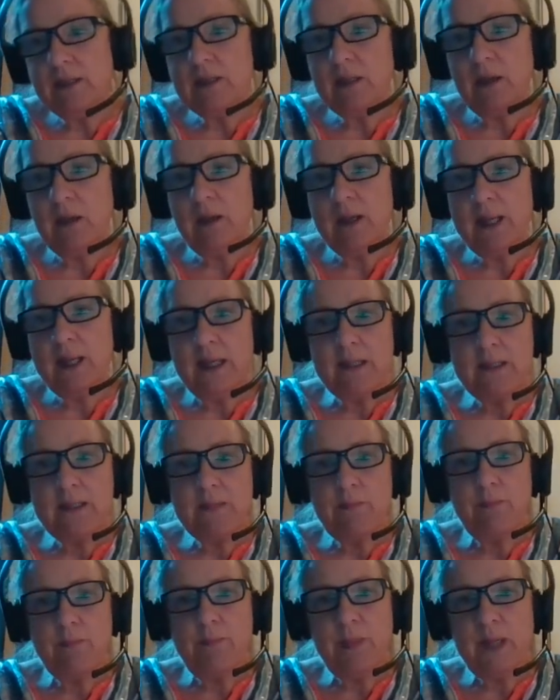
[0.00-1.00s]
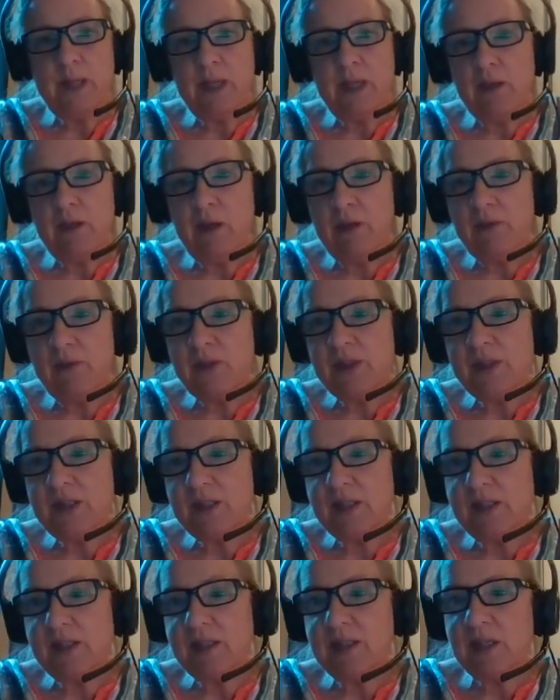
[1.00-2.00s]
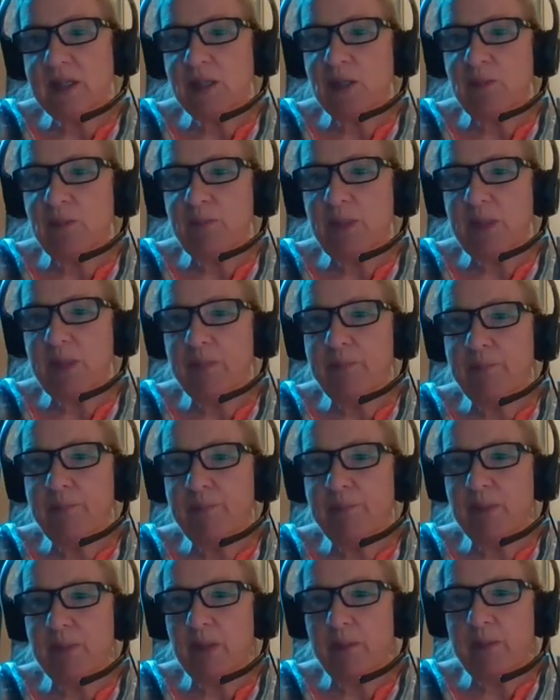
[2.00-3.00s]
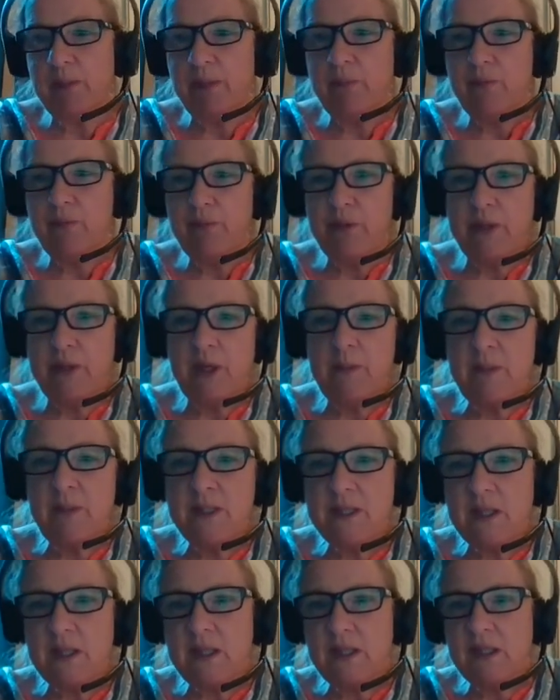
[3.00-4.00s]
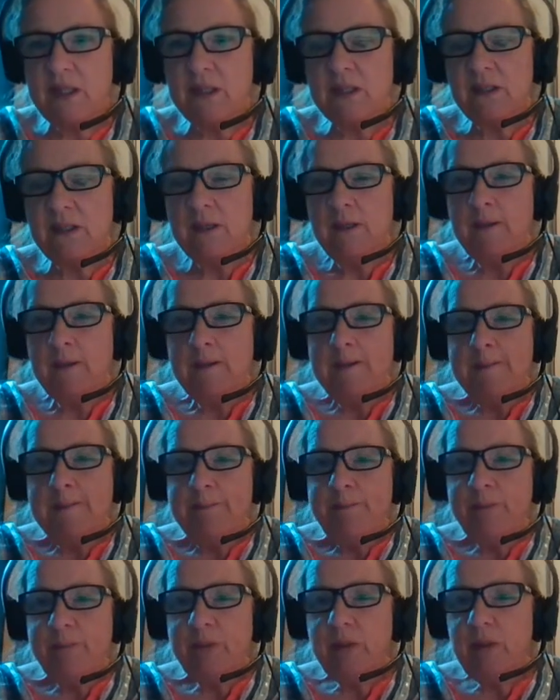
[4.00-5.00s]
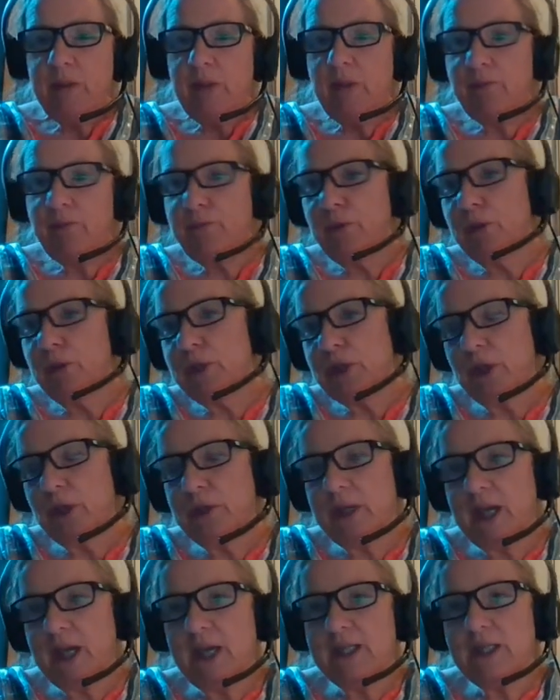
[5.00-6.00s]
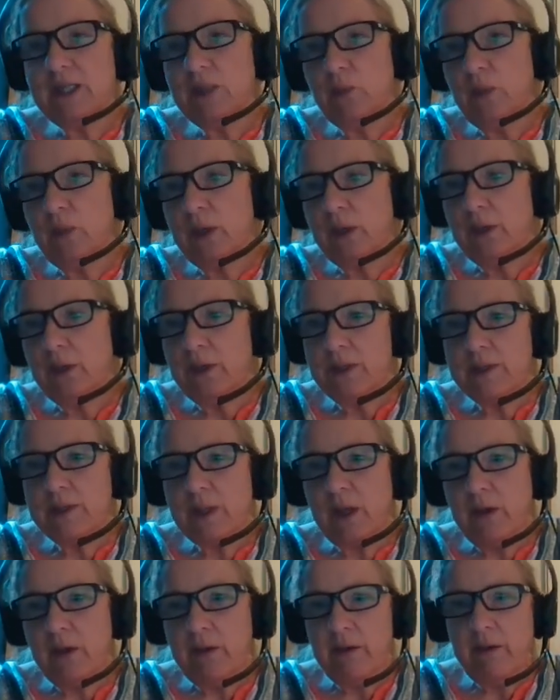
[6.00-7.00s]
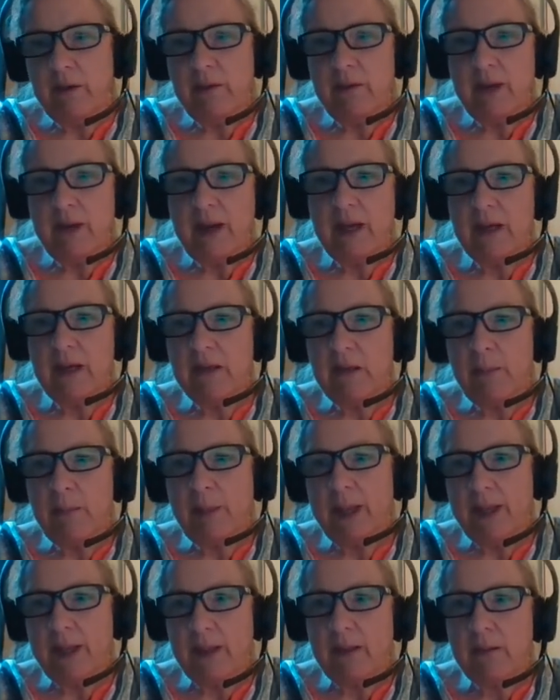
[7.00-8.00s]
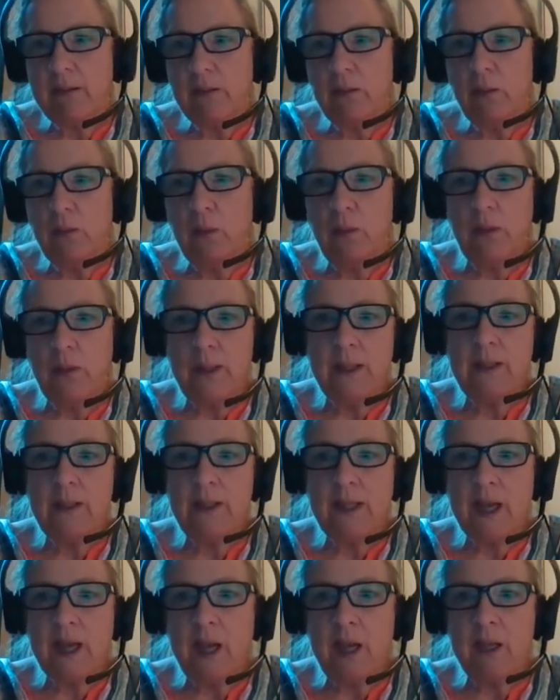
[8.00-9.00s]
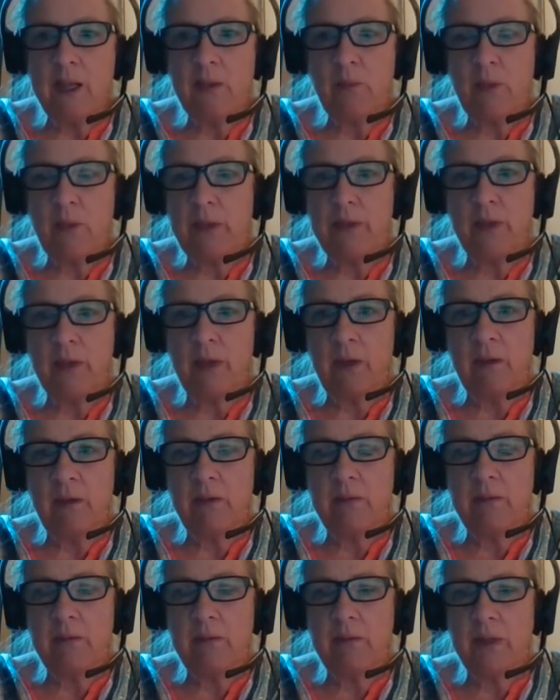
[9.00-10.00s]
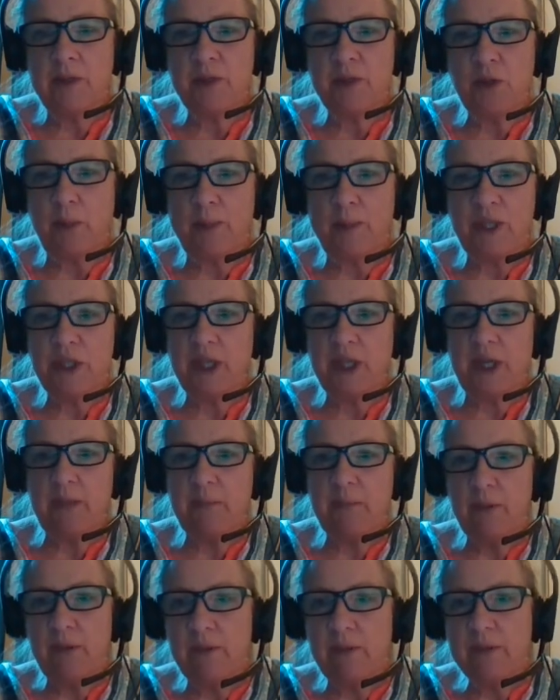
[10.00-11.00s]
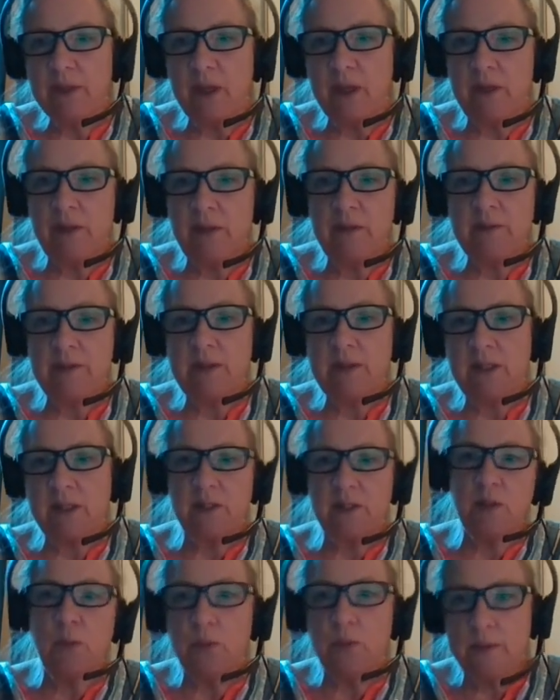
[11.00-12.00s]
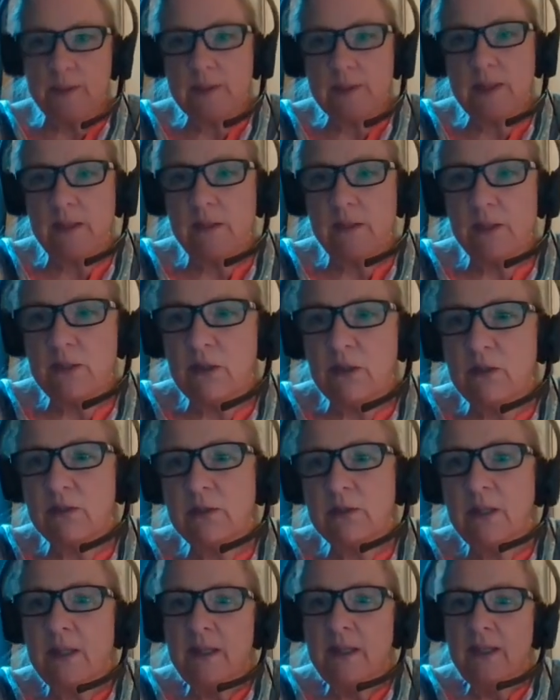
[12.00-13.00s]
So I guess being nervous isn't such a big problem for them as it is for a dog that has to work on its own out in the paddock or in the yard with a, a stroppy sheep who's going to stick its horns in the dog.